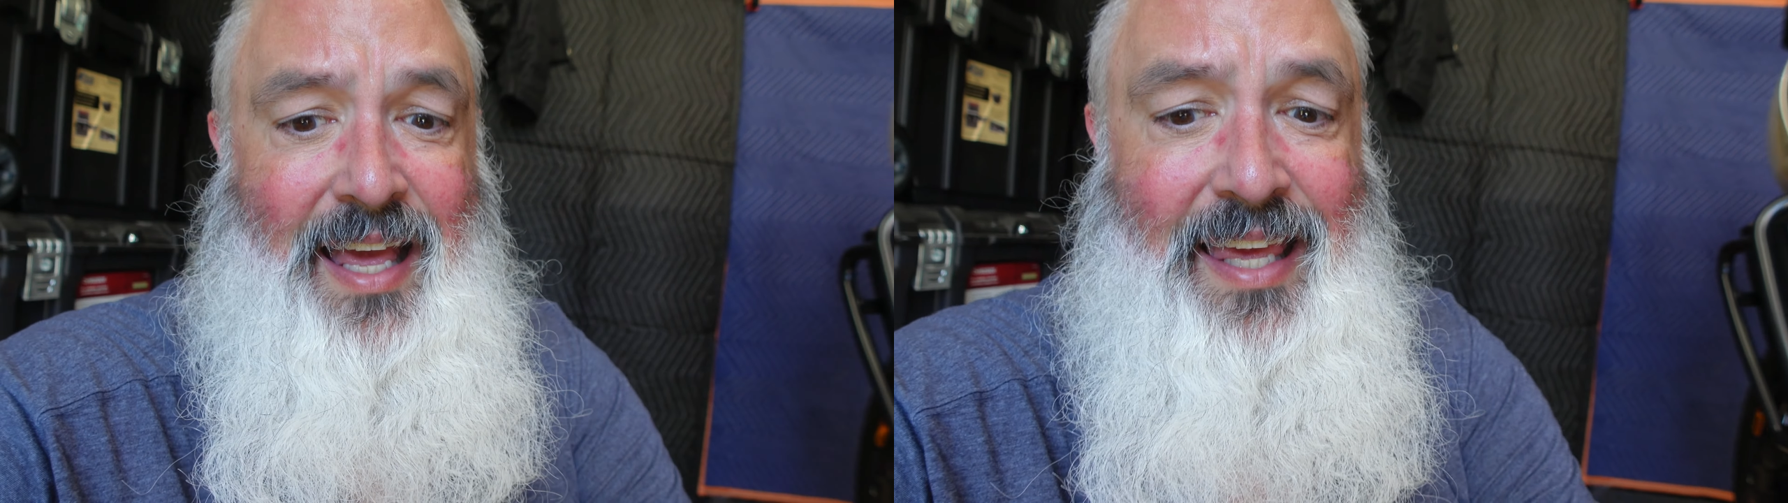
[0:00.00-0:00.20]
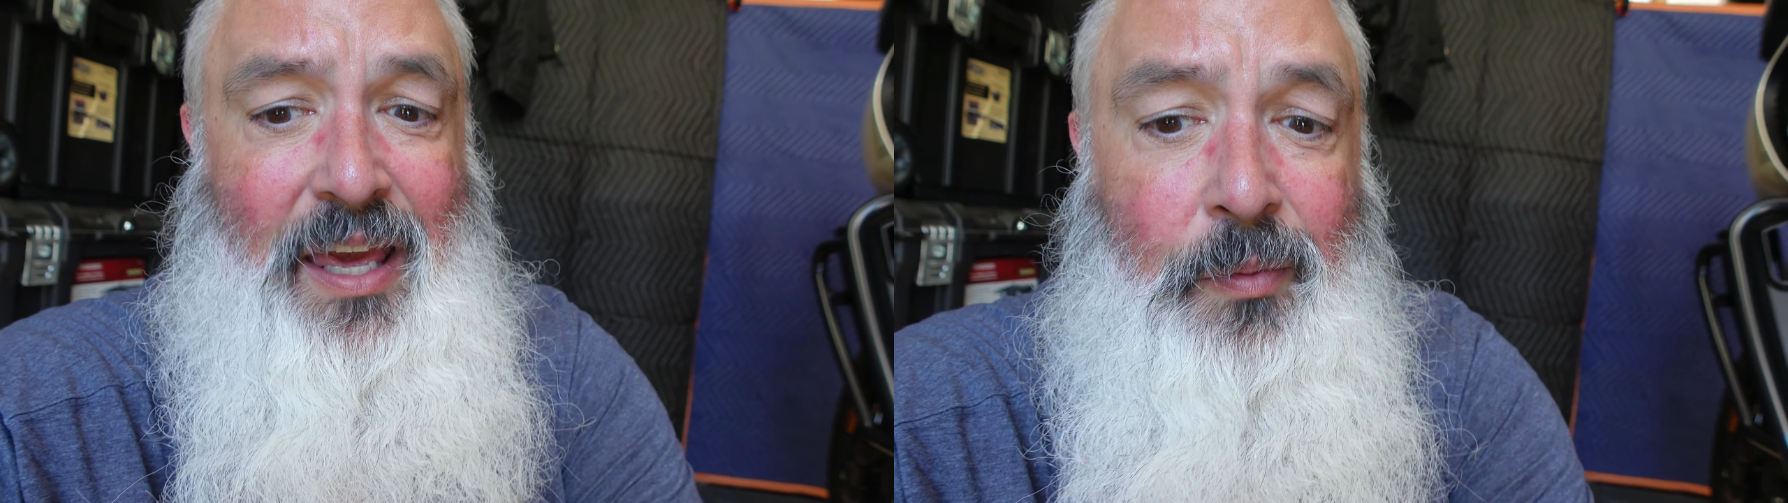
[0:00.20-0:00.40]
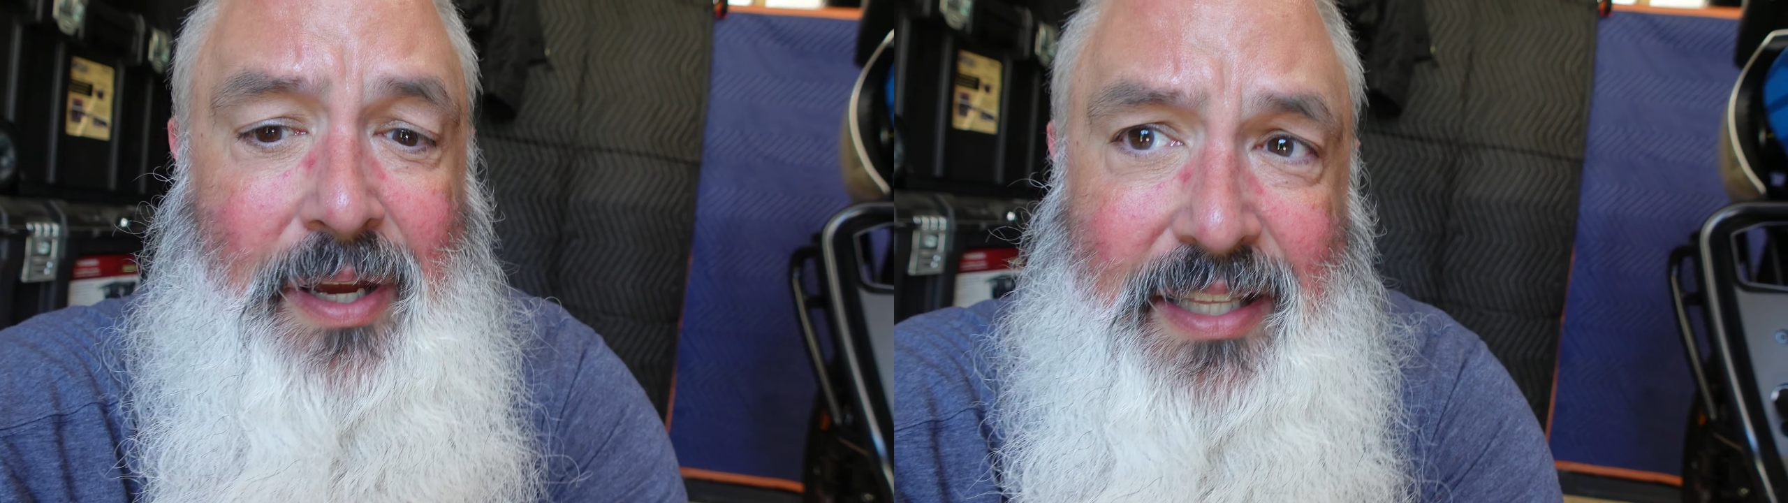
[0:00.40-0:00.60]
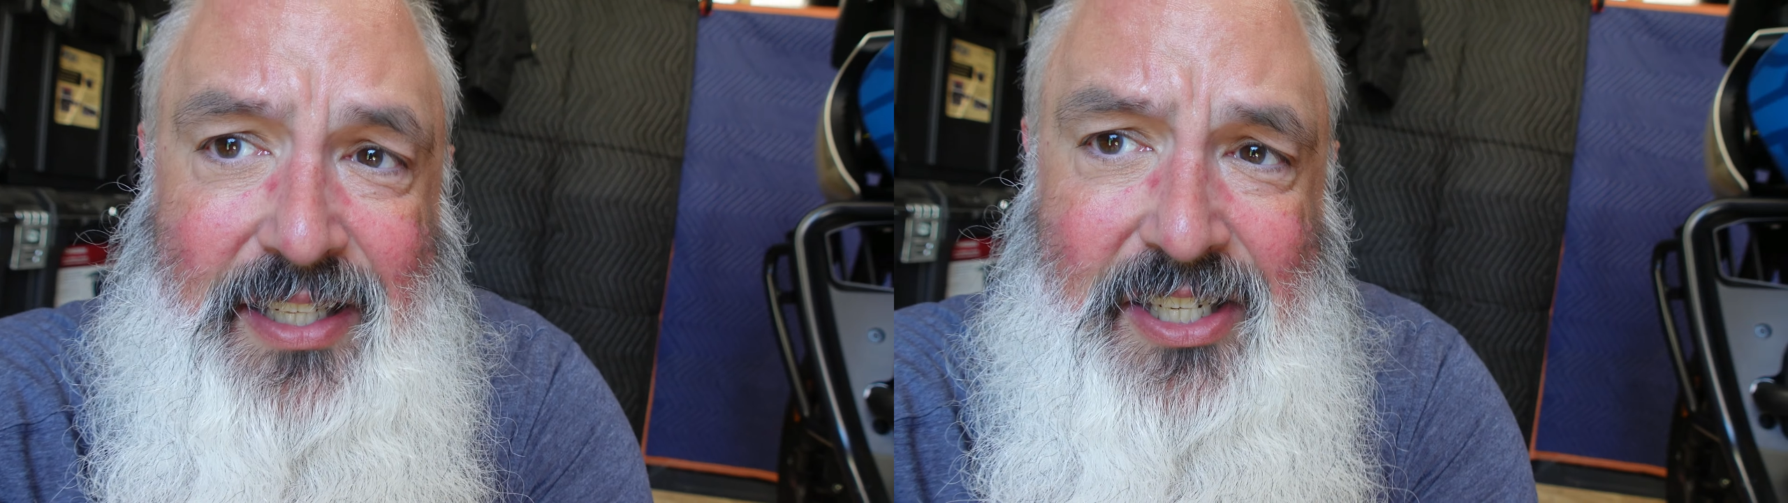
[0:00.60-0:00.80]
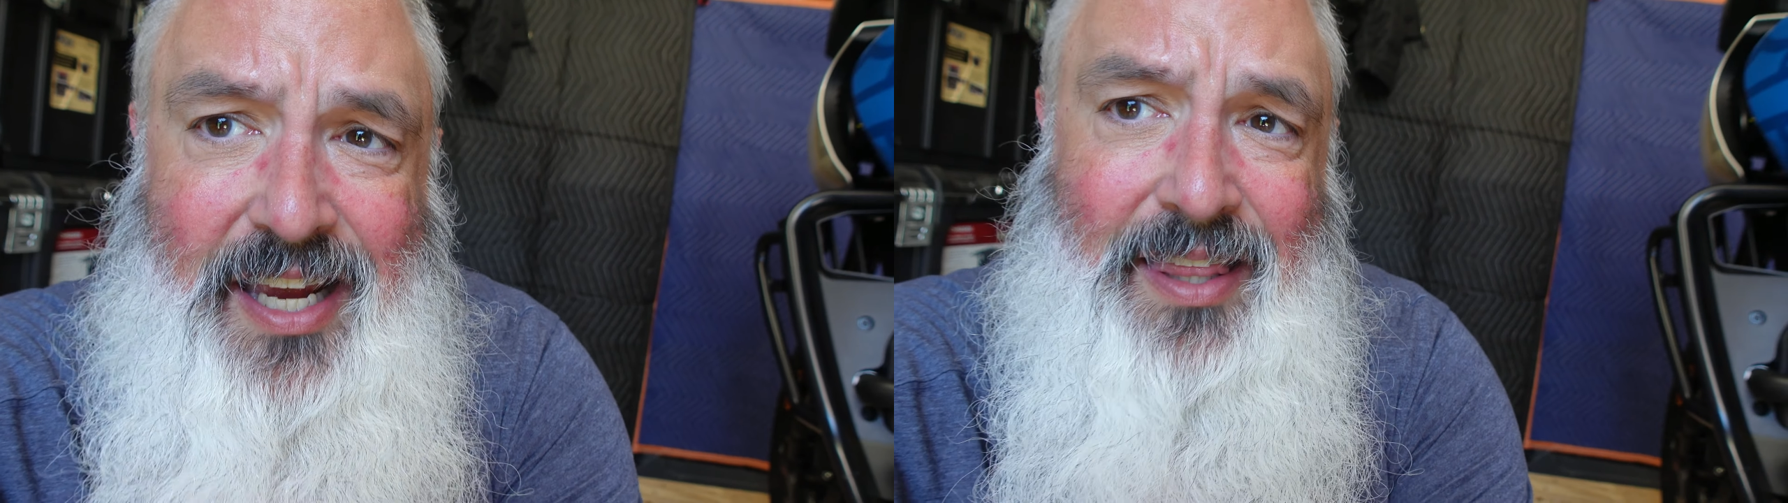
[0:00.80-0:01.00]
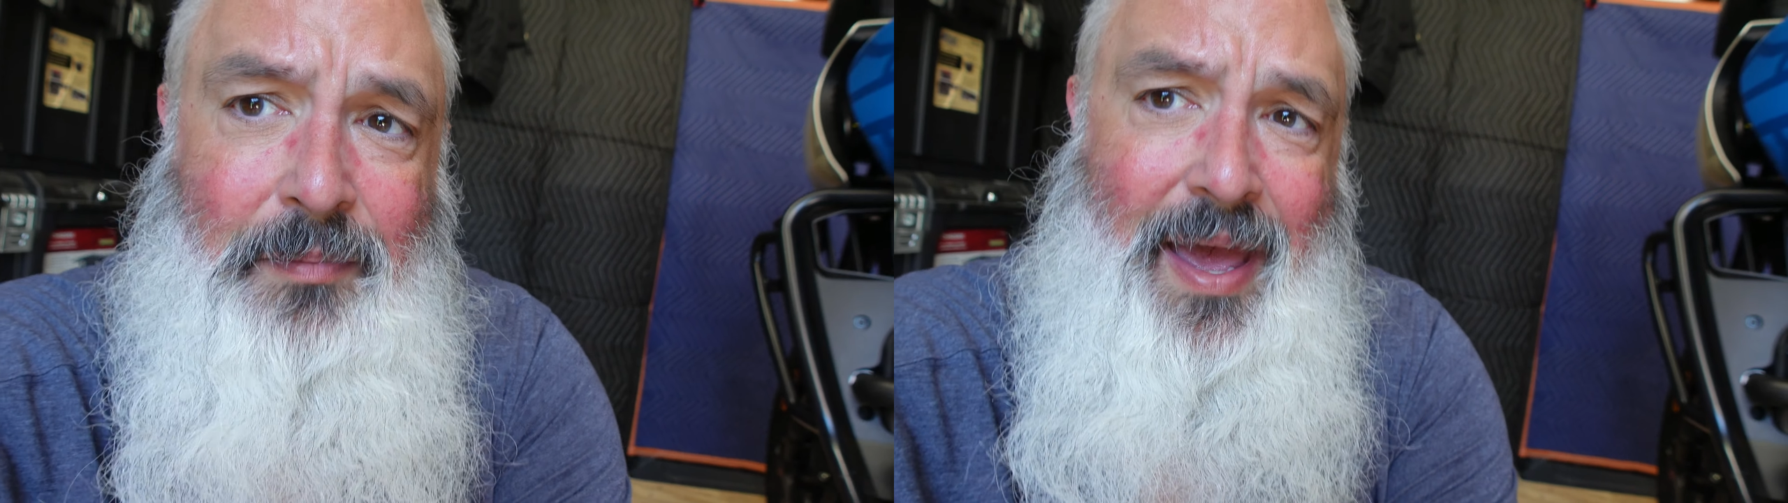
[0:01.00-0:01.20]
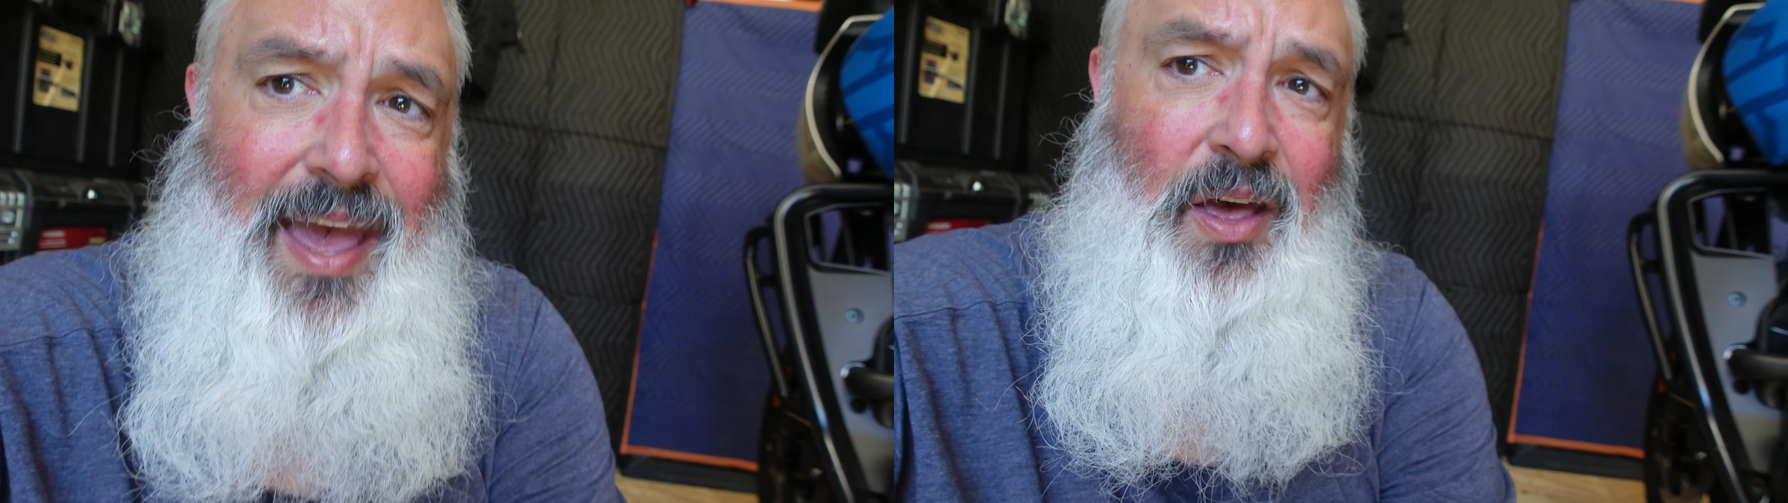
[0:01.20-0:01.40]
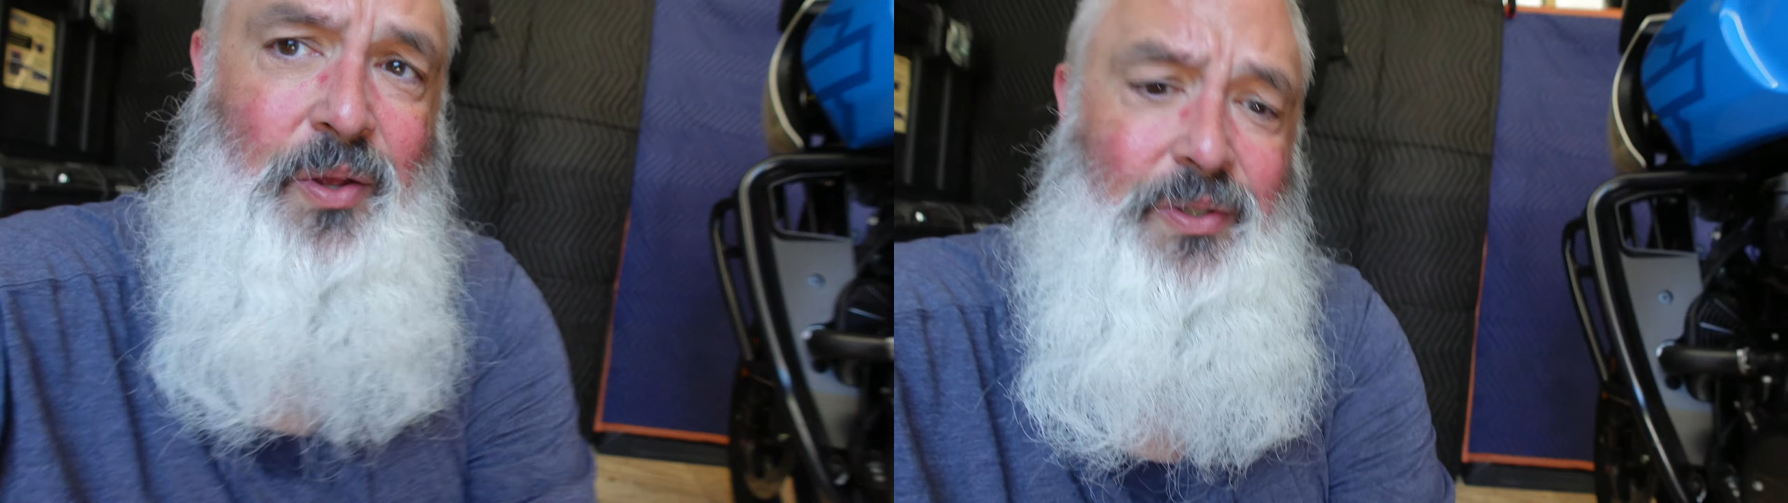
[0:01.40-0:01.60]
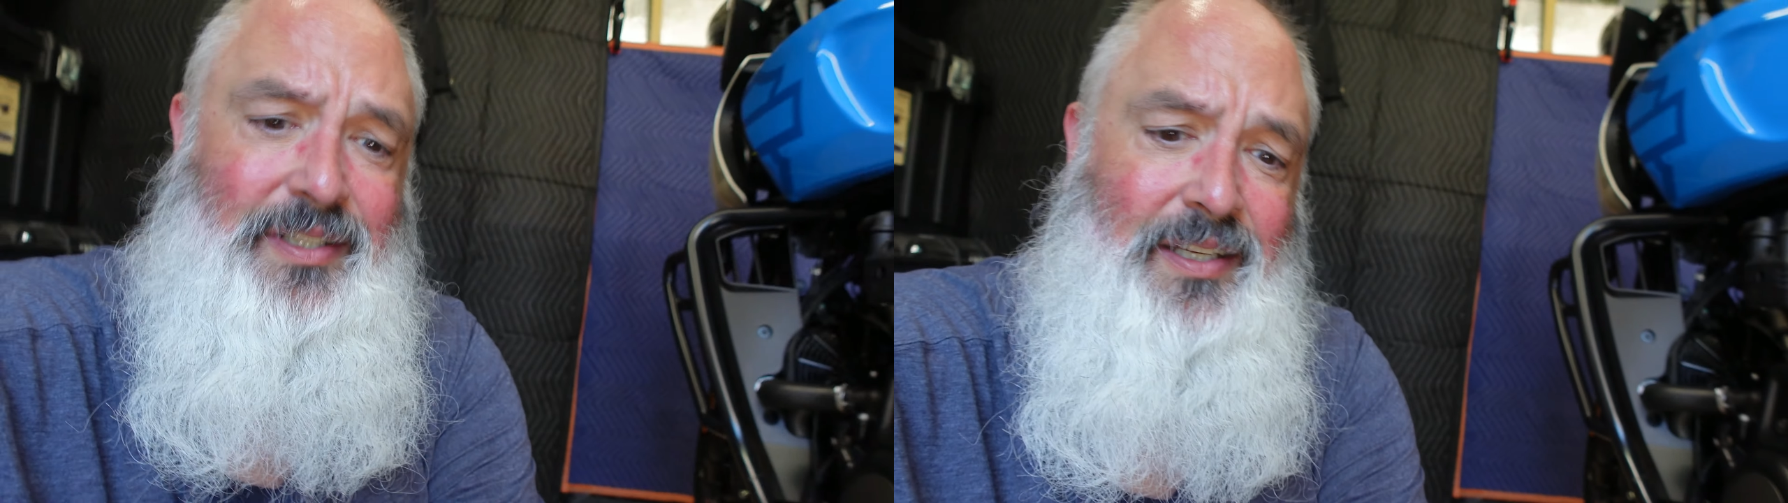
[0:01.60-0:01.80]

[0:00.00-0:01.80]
Can't wait to check them out.